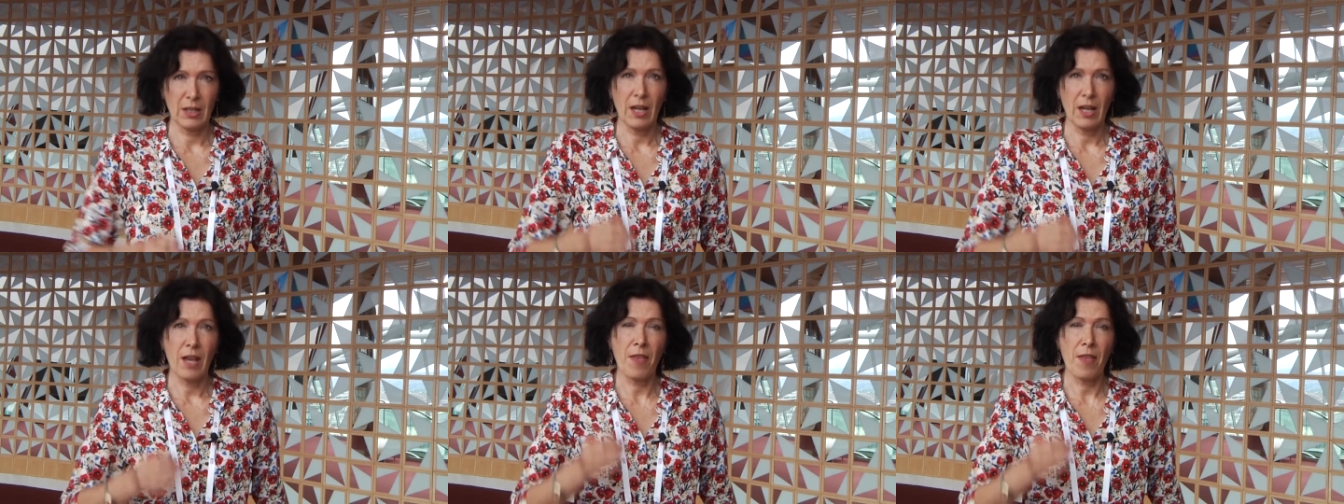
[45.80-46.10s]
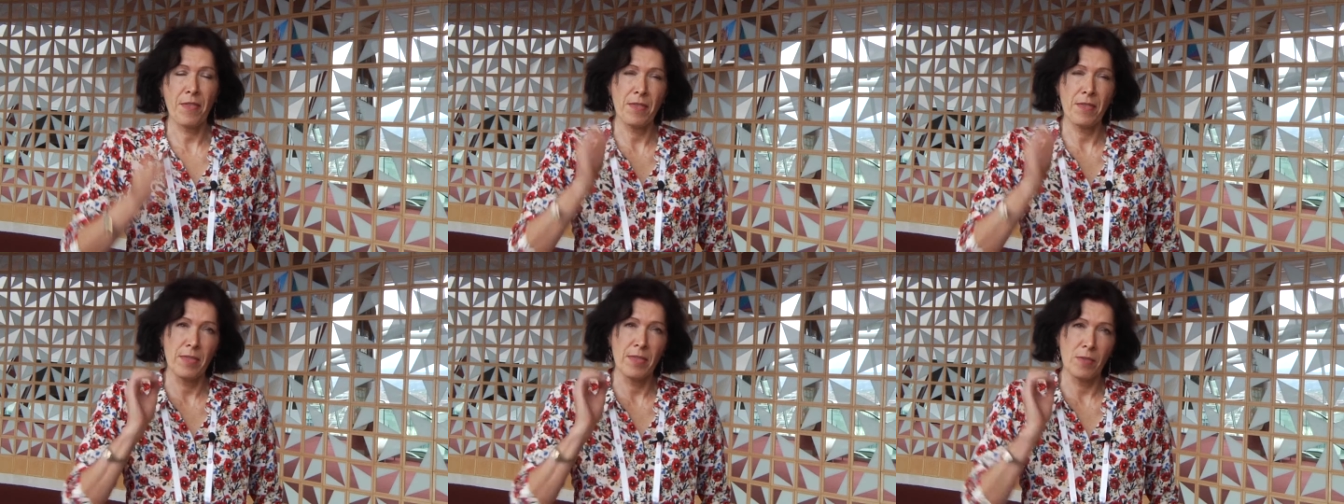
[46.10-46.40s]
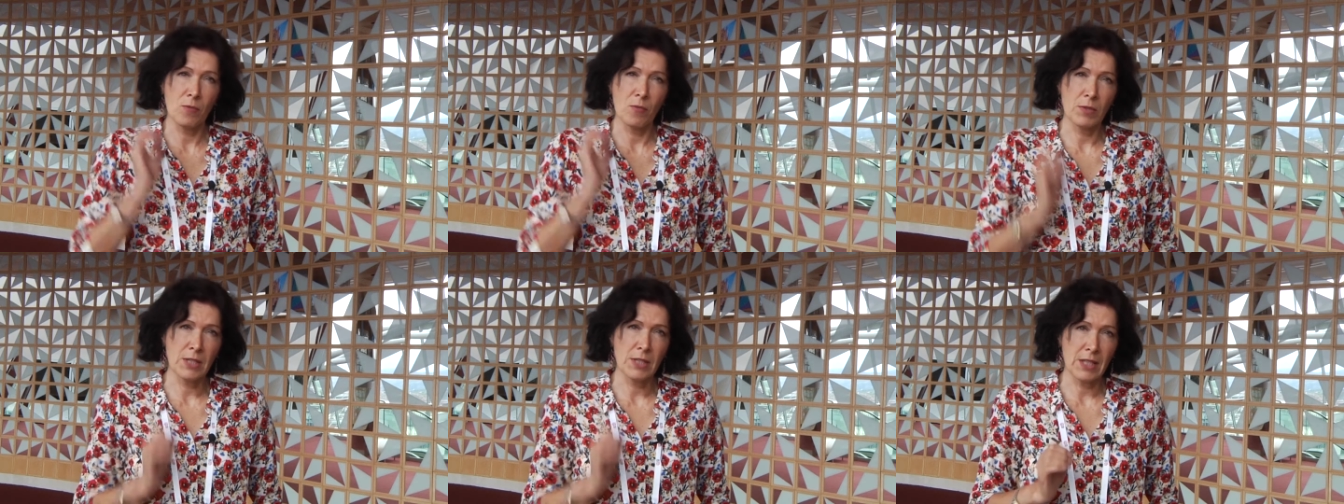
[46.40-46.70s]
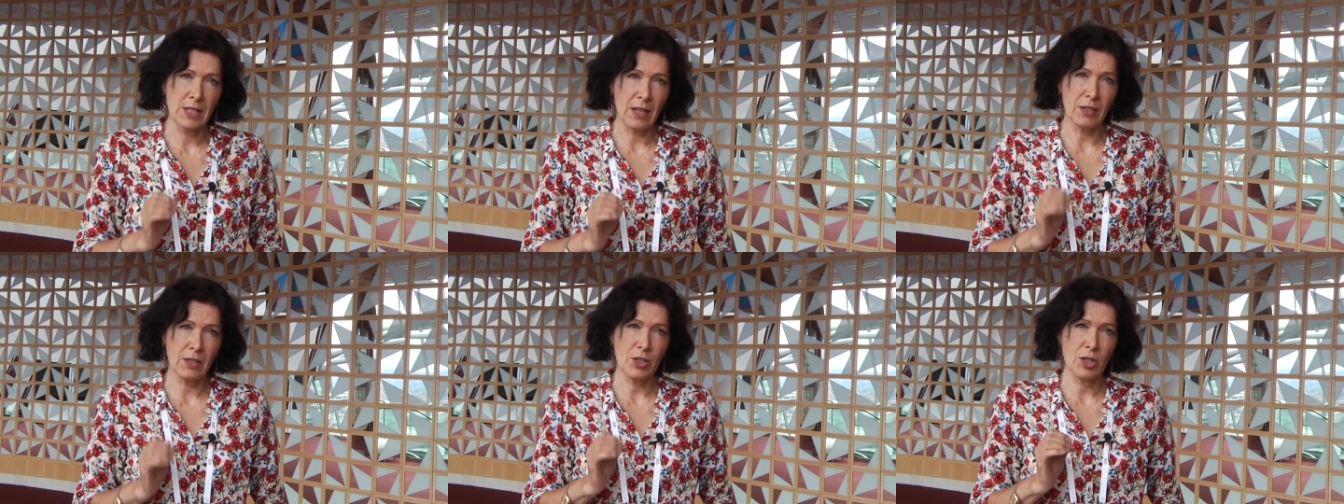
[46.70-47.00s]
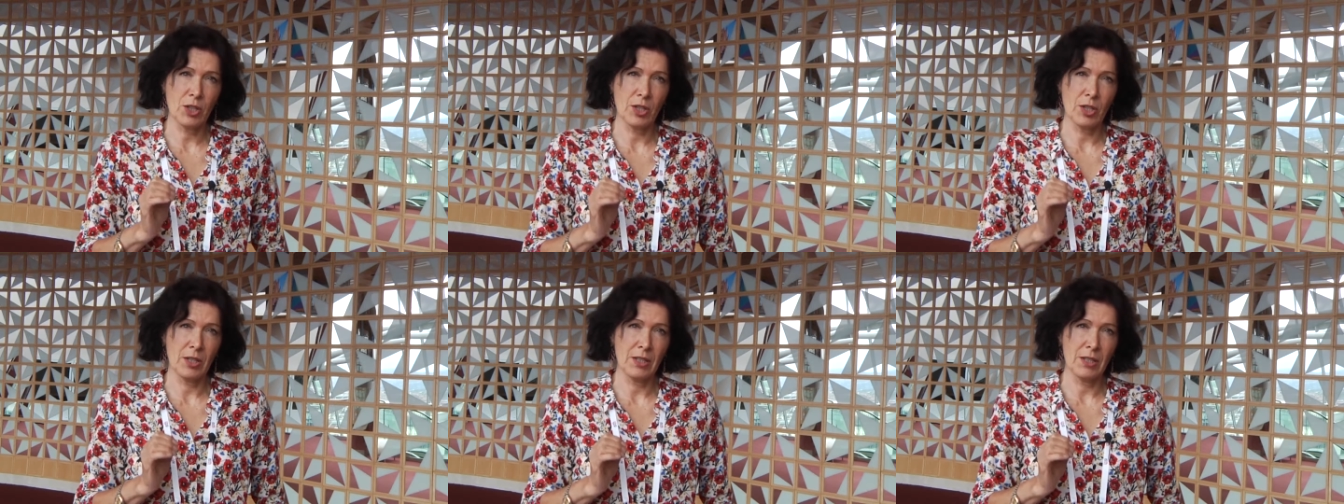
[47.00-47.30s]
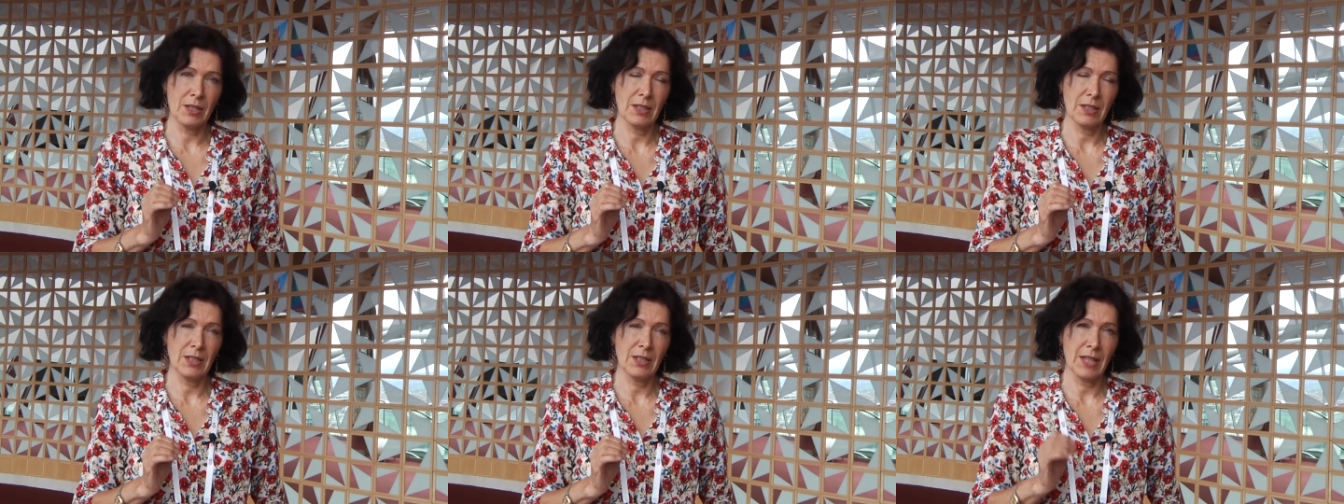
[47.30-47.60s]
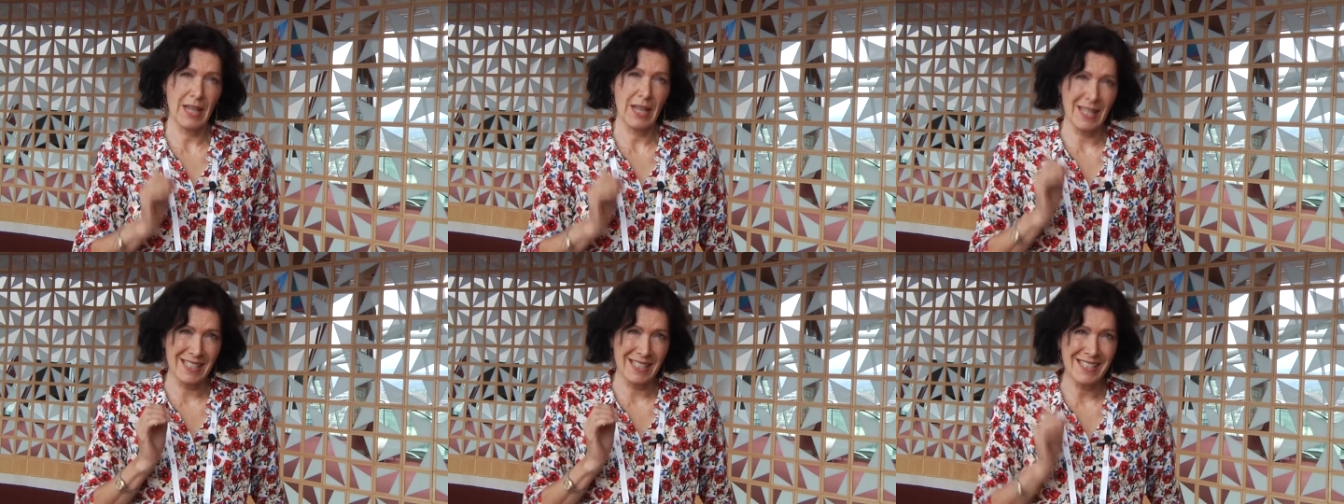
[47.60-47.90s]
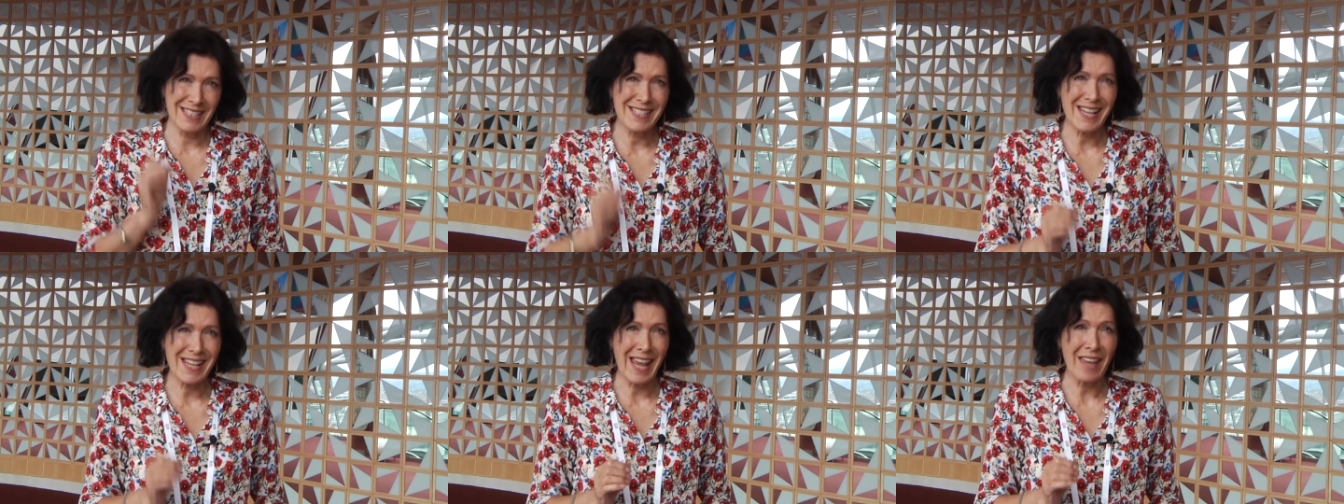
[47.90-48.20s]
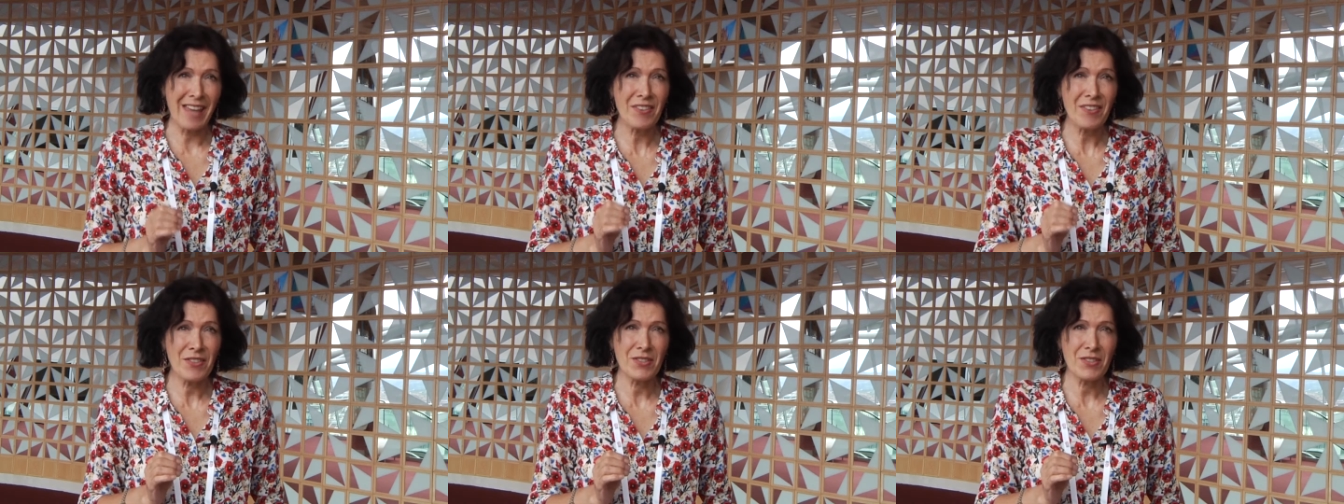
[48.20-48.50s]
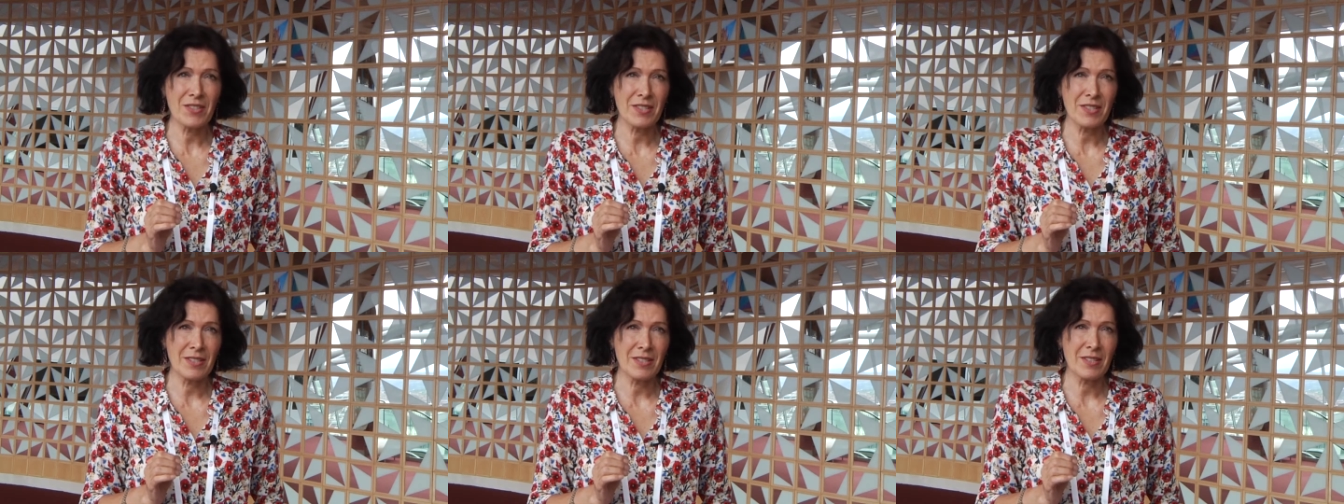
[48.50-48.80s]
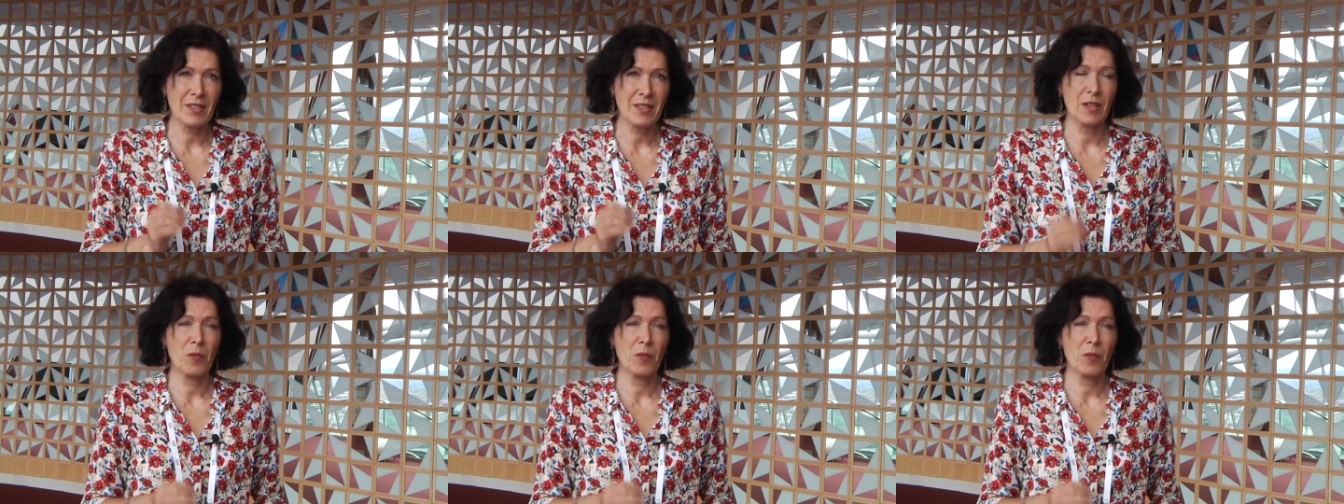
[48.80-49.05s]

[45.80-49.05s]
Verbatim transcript: a reduction in deaths,